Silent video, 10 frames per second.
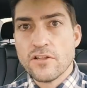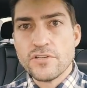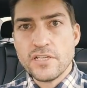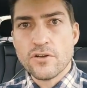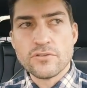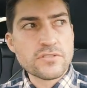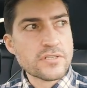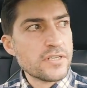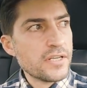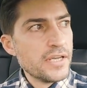He goes,
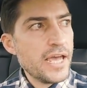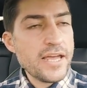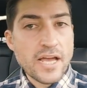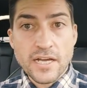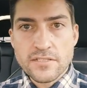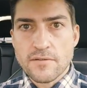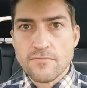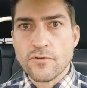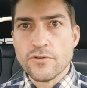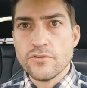hey, I got something
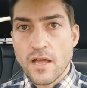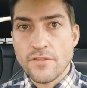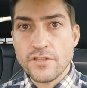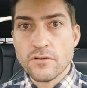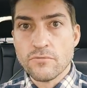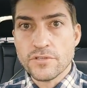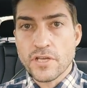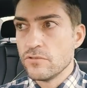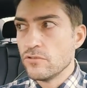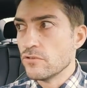for you. I think it'll really
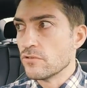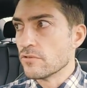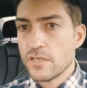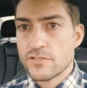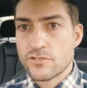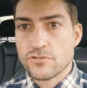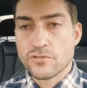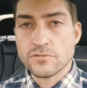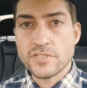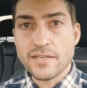help your
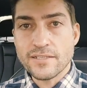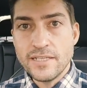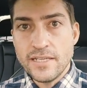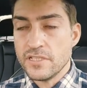surgical technique.